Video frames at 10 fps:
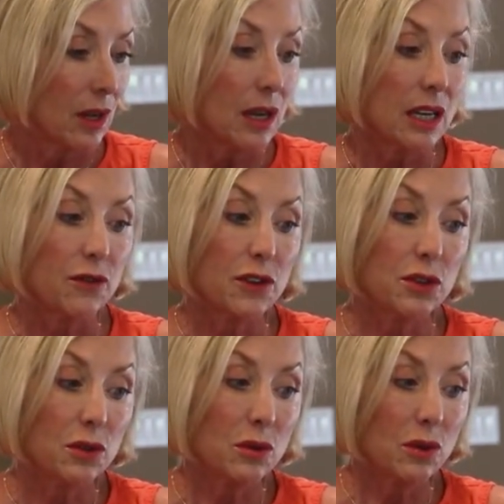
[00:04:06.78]
If
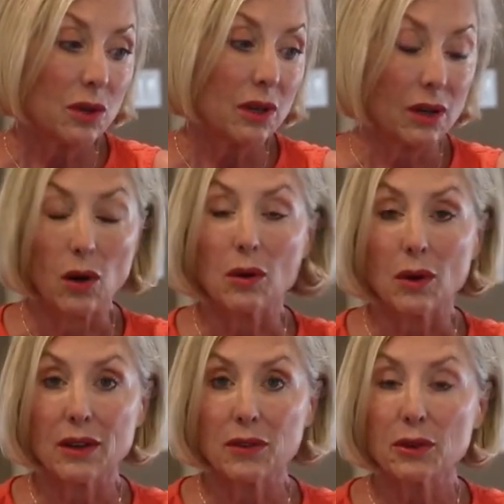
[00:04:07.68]

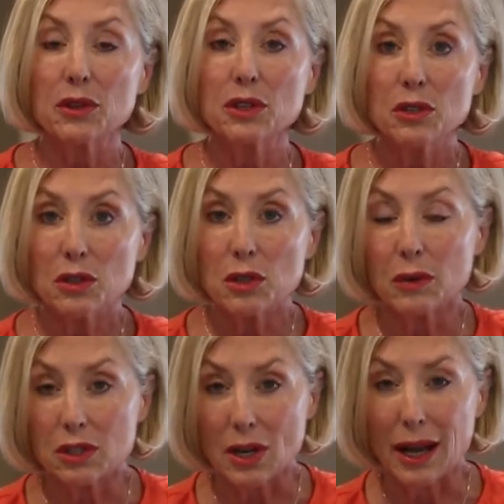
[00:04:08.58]
you're new to
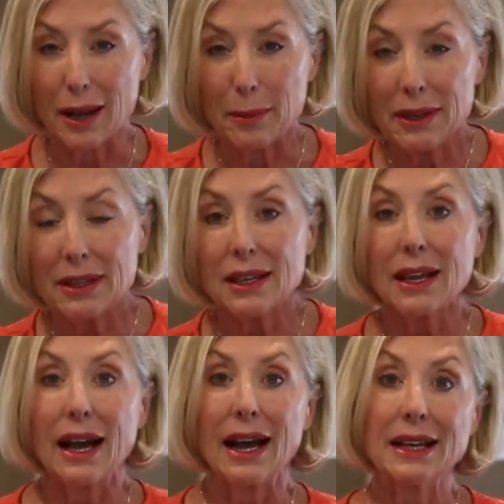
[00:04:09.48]
a job,
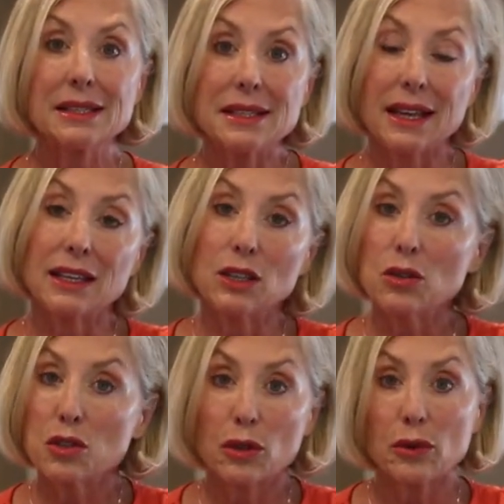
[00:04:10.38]
I say
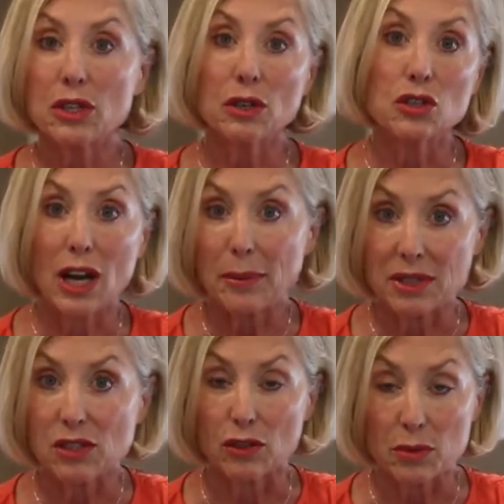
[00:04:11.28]
use your original job
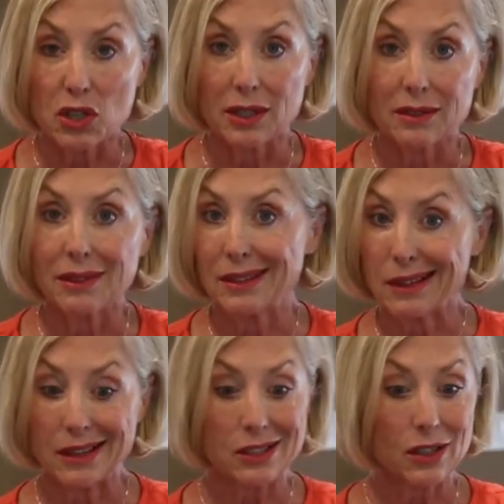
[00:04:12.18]
description
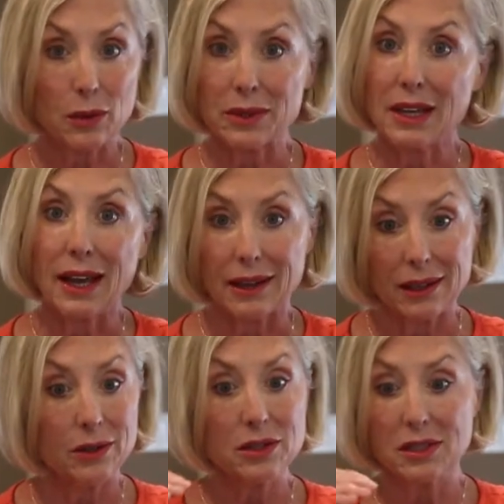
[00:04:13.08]
and start with that.
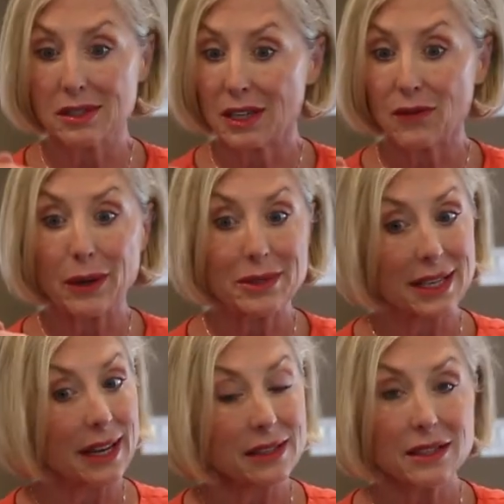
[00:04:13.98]
Here's the stuff I was
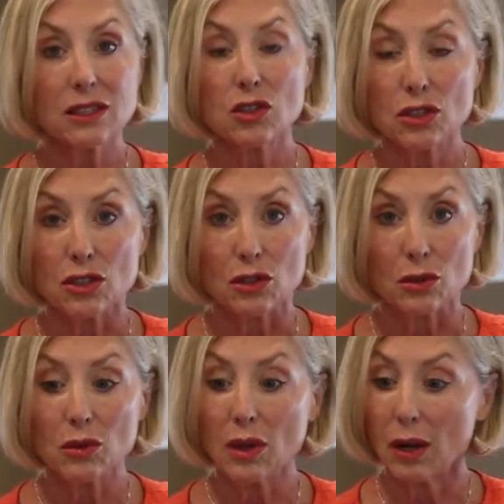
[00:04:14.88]
asked to
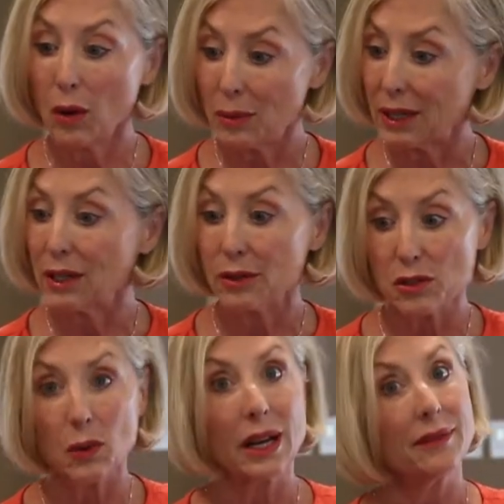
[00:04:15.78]
do. And here's
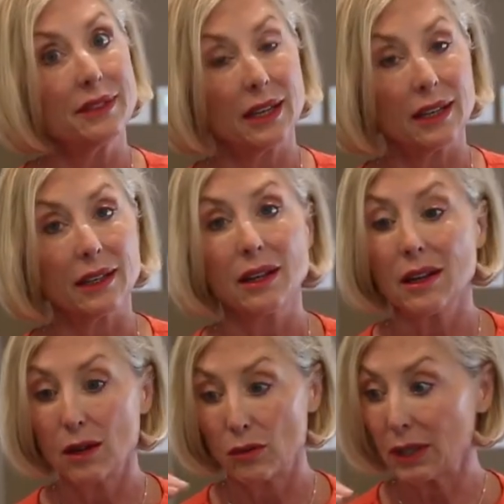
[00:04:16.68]
what I've done
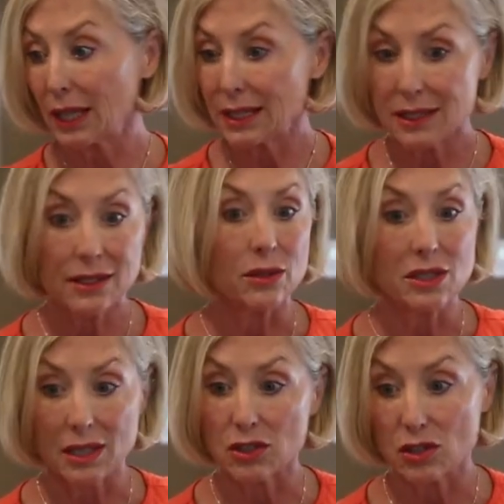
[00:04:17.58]
related to
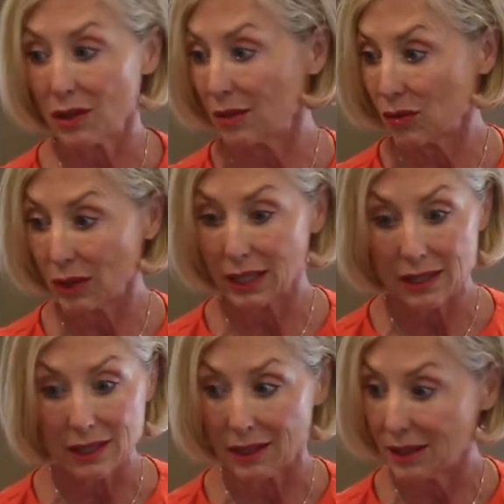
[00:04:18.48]
this,
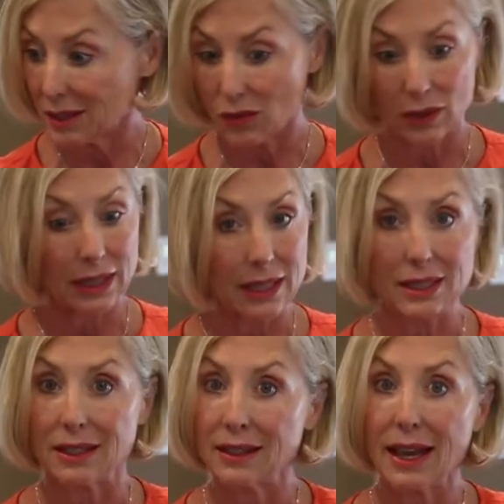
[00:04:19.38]
related
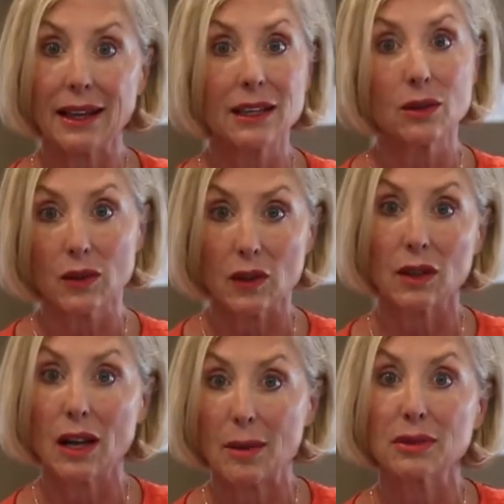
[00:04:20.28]
to that. Here are the
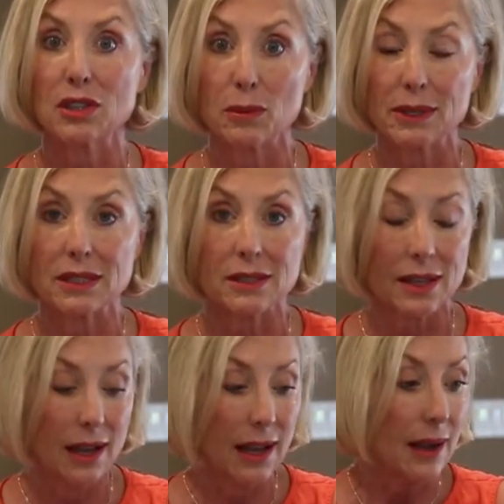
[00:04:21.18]
accomplishments.
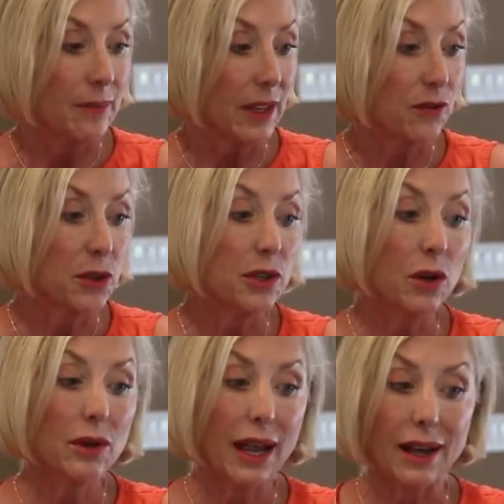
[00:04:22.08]
If you
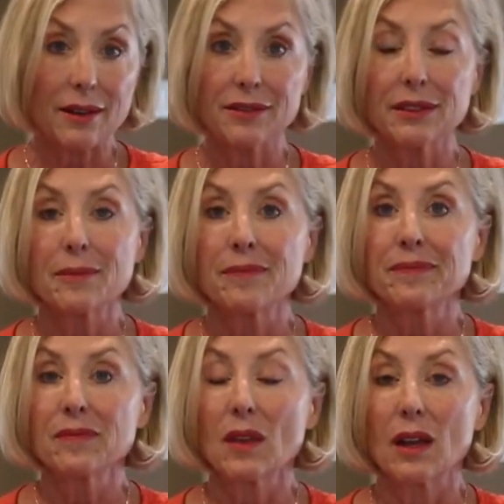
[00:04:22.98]
don't have
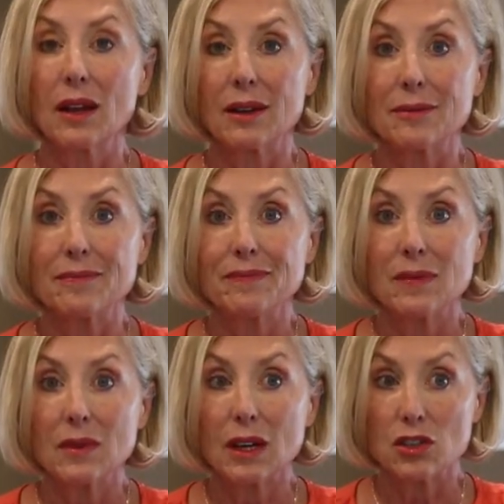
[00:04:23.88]

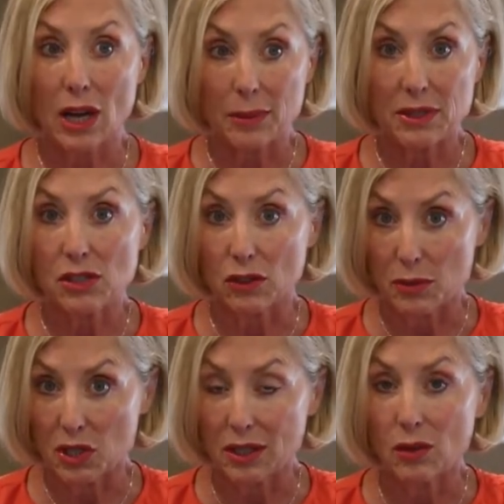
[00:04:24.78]
a job
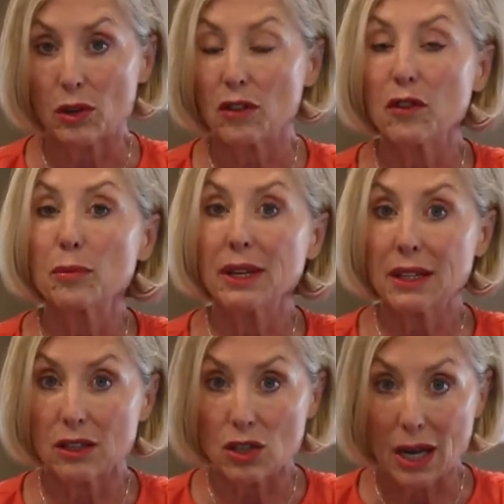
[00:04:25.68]
description, or if you've been
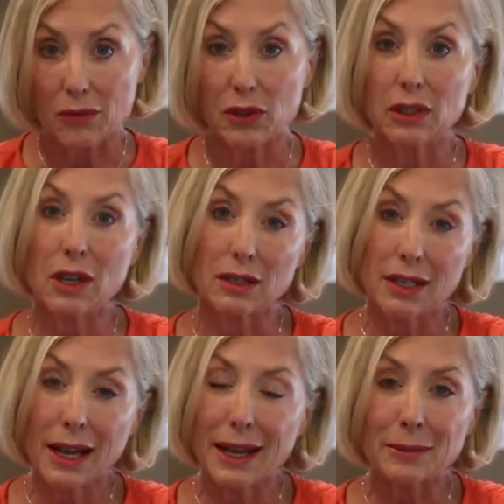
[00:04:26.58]
in the job for a long
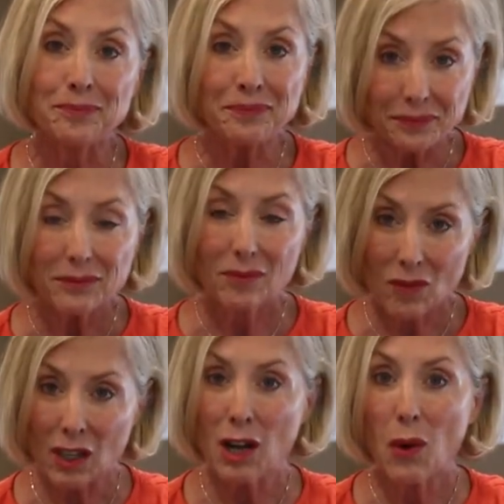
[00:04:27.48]
time,
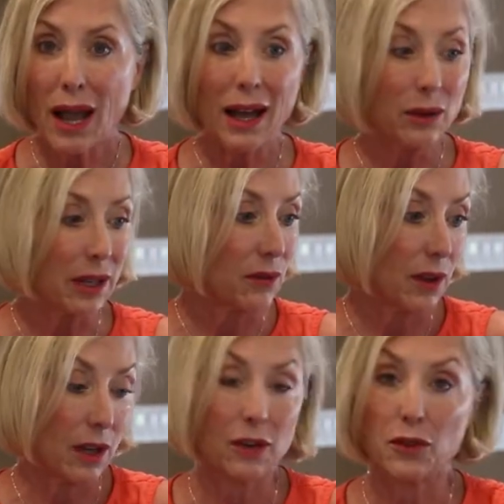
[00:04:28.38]
go out,
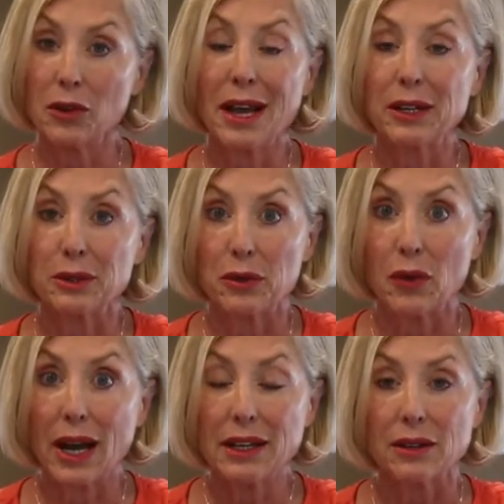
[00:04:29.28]
and if you're not a good
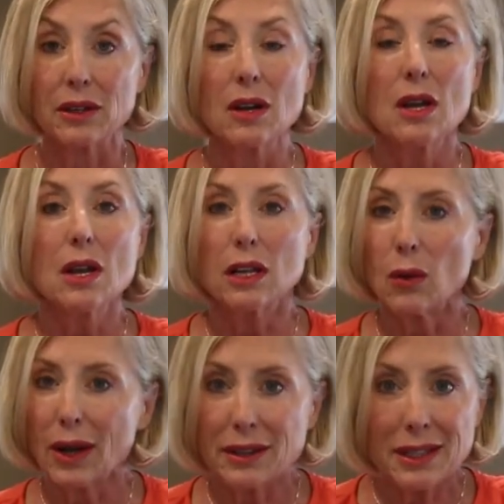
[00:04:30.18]
writer, go
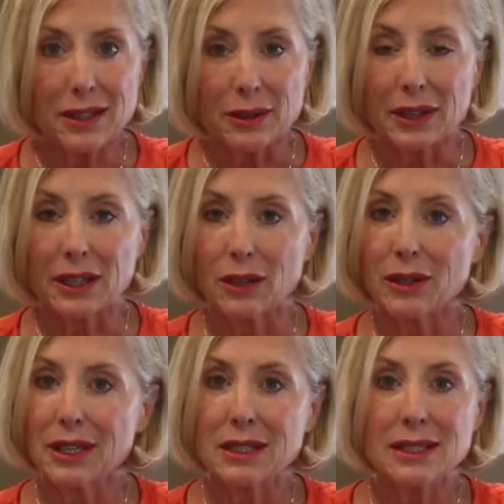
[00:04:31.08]
out on the internet, go
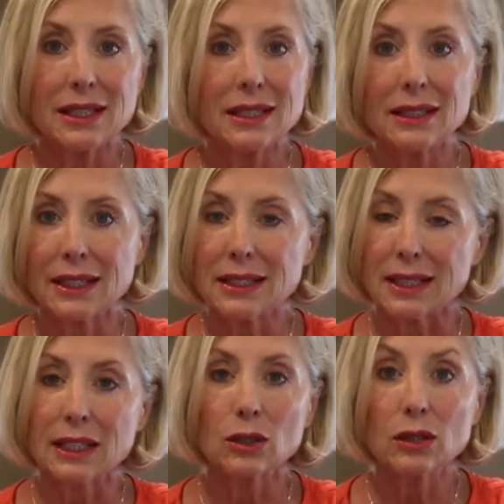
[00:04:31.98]
to Indeed and
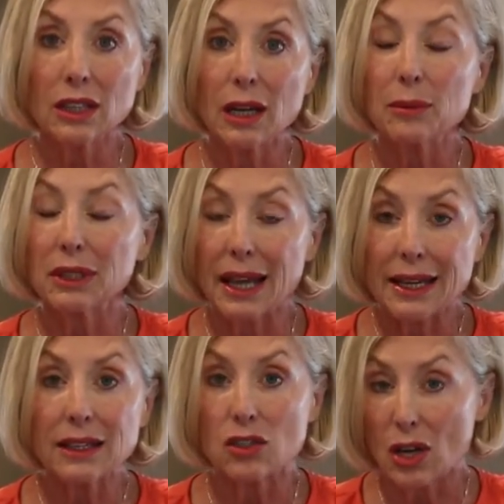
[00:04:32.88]
LinkedIn and look up
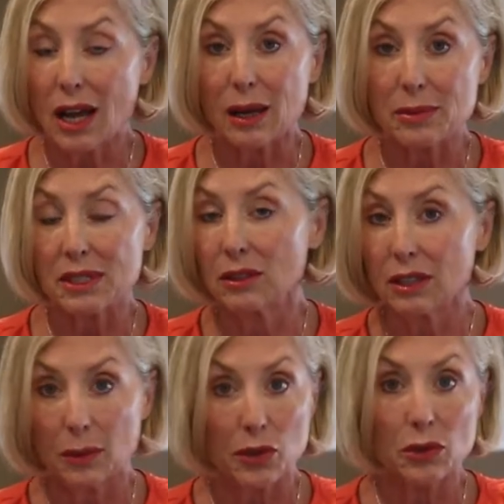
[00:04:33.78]
like jobs.
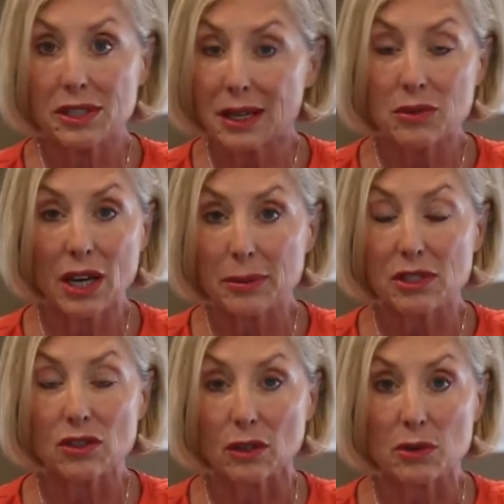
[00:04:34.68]
Look up your same job
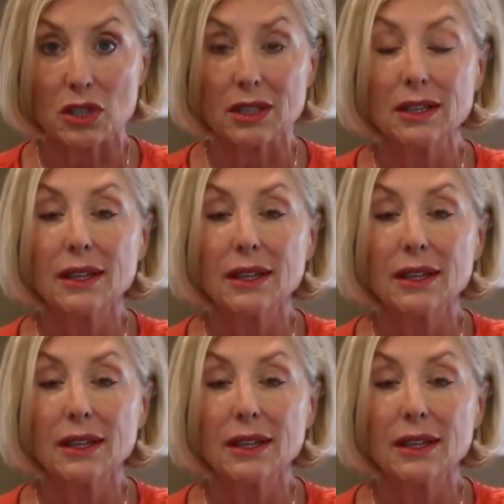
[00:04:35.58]
description